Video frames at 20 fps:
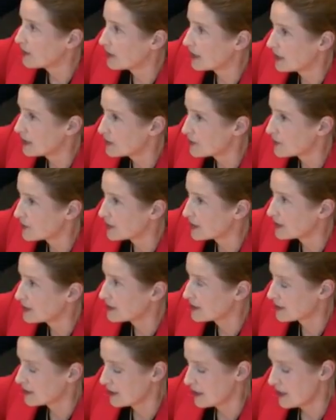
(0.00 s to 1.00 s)
E.ON
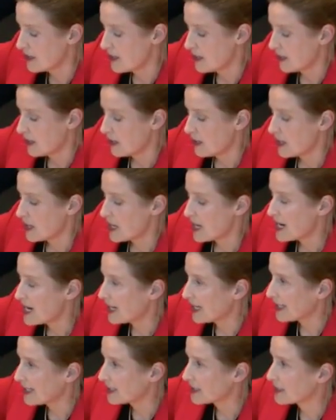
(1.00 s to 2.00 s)
interests,
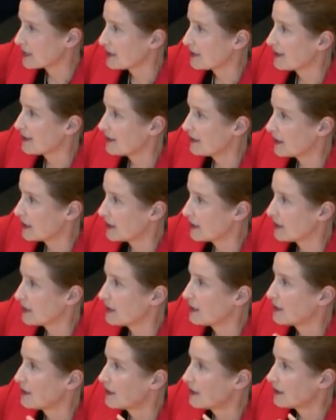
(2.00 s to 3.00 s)
hiked
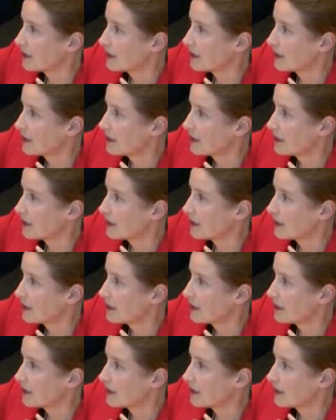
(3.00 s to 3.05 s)
the